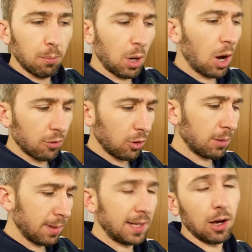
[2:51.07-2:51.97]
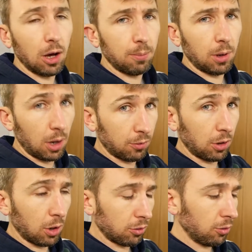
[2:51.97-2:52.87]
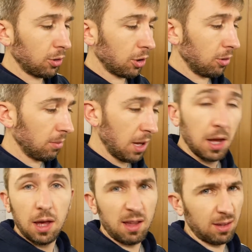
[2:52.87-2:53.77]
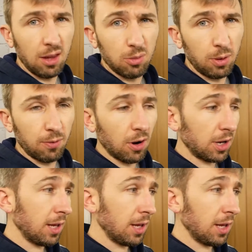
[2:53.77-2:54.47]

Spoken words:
but after I'd bled it up after Castle Combe, it seemed to be fine.